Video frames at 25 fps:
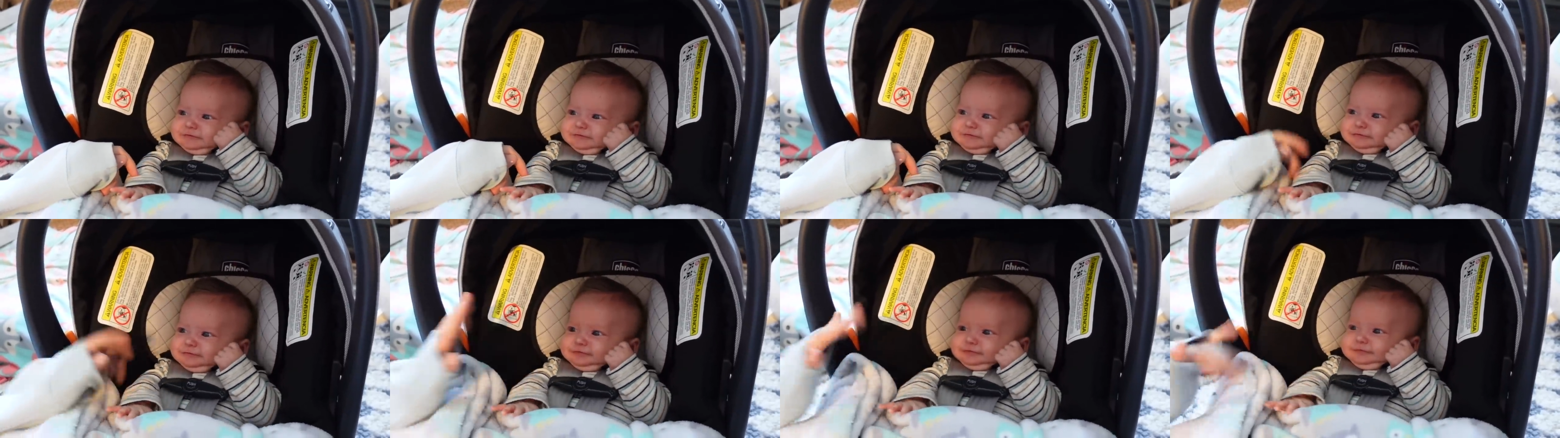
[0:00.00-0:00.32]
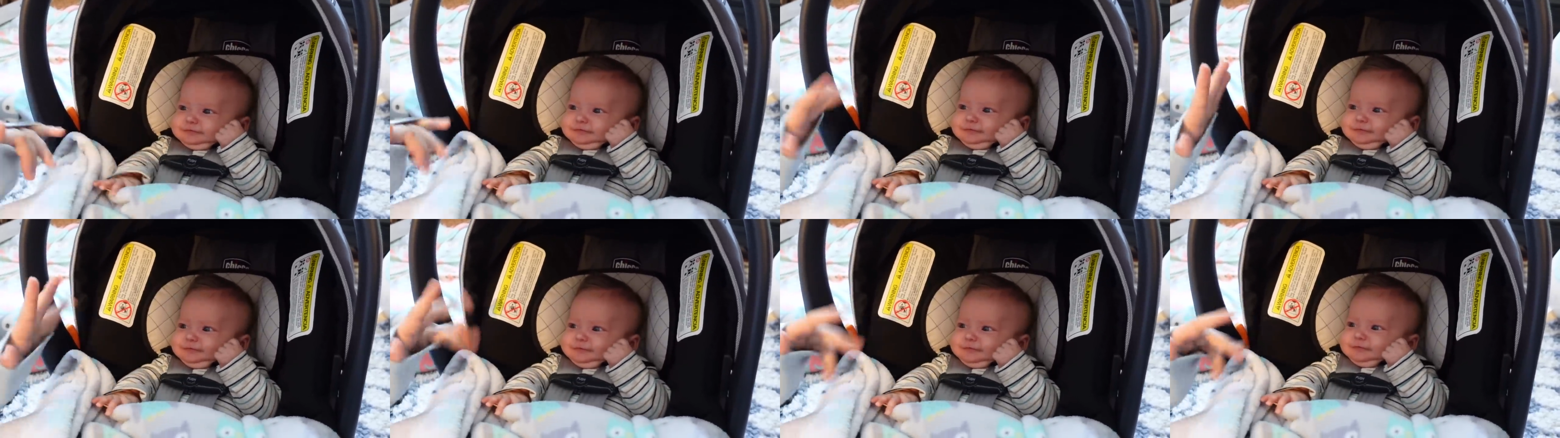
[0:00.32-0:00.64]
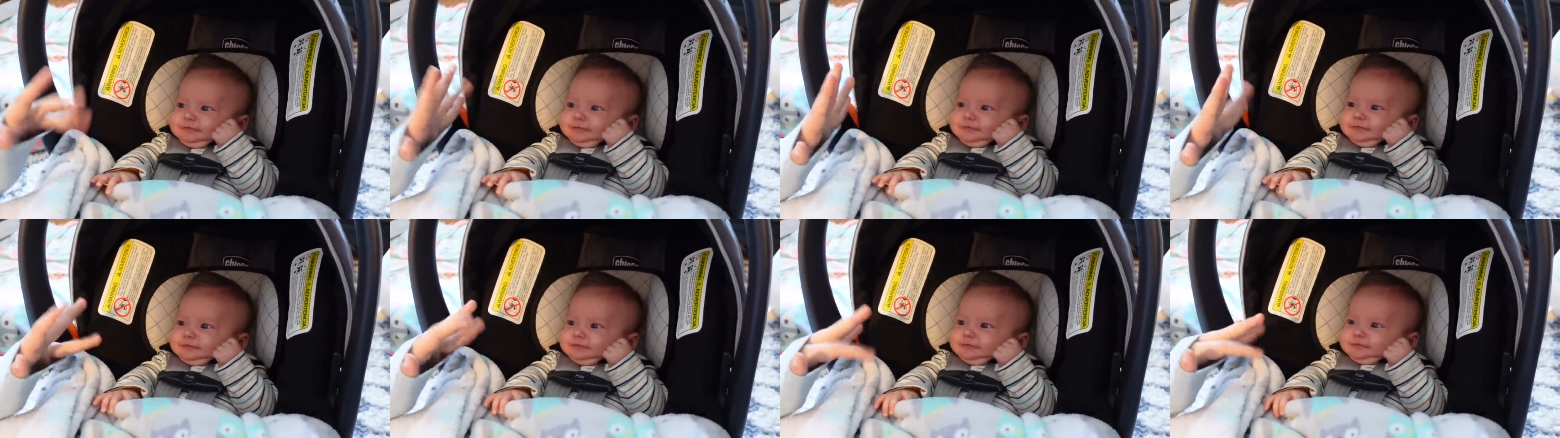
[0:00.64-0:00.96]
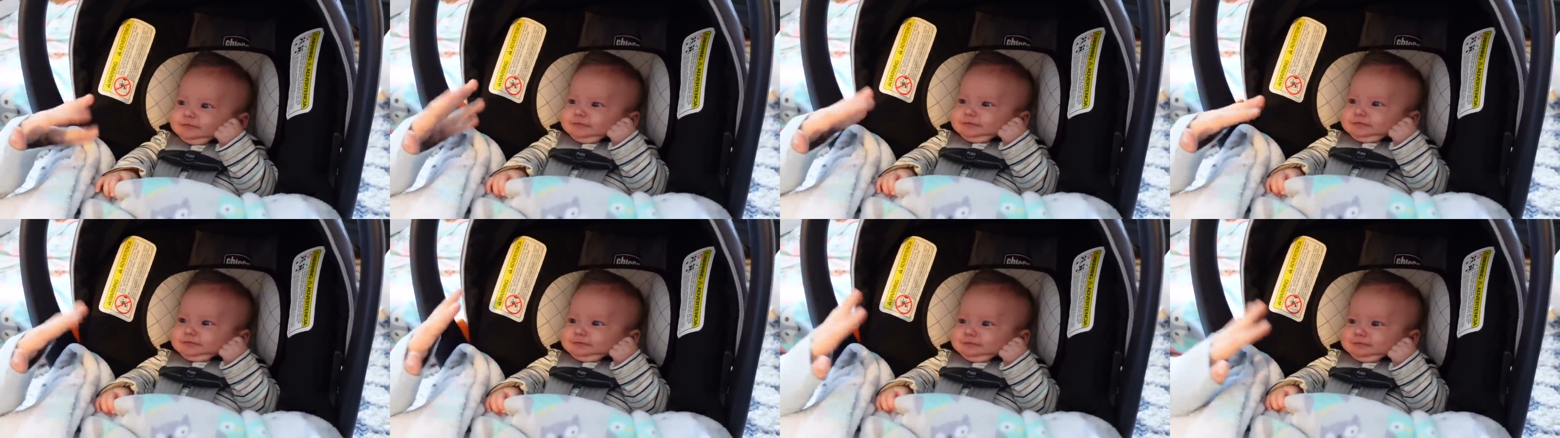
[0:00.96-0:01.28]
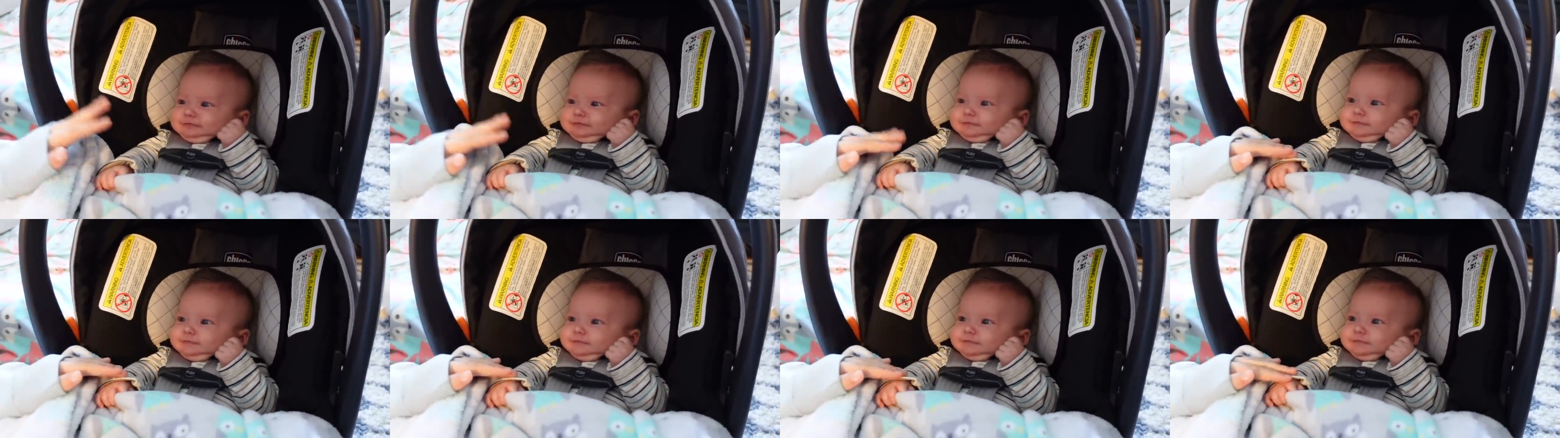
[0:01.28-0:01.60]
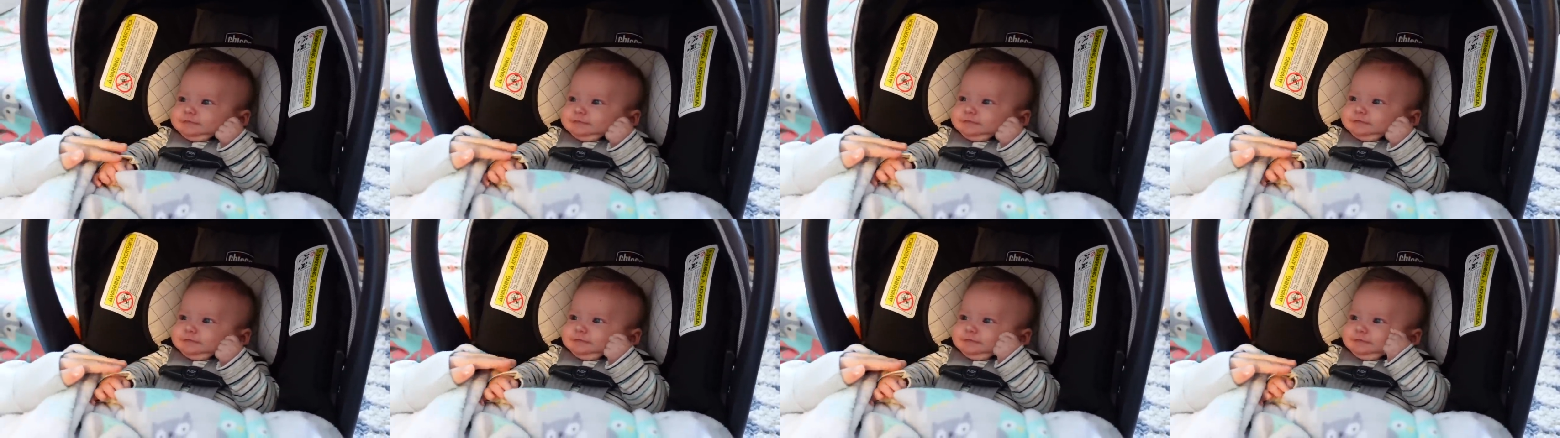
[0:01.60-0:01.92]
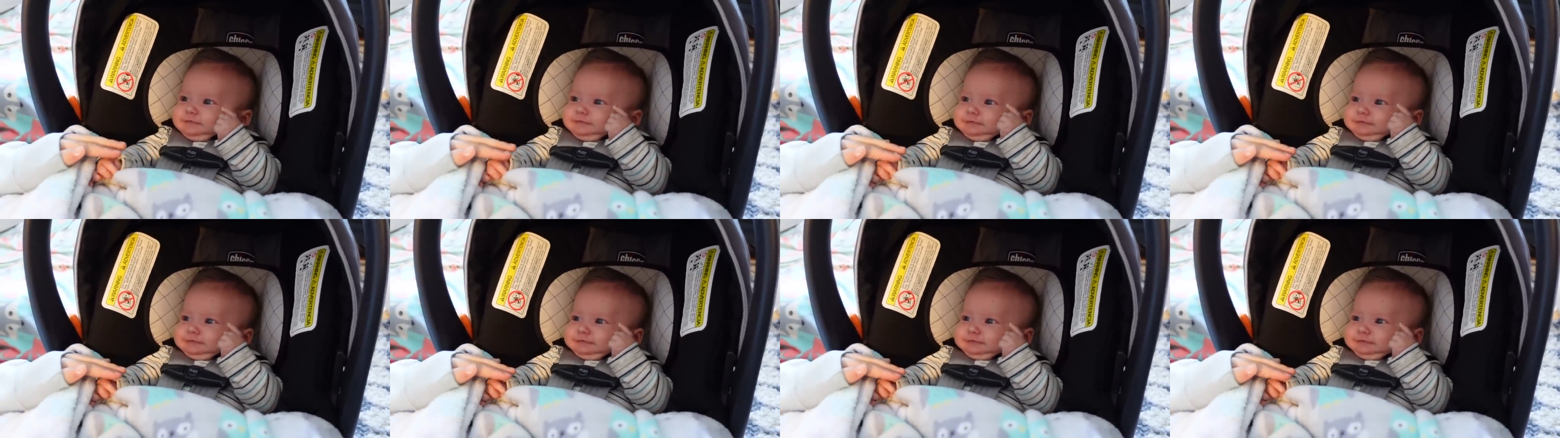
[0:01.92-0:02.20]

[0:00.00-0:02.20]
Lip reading: (silence)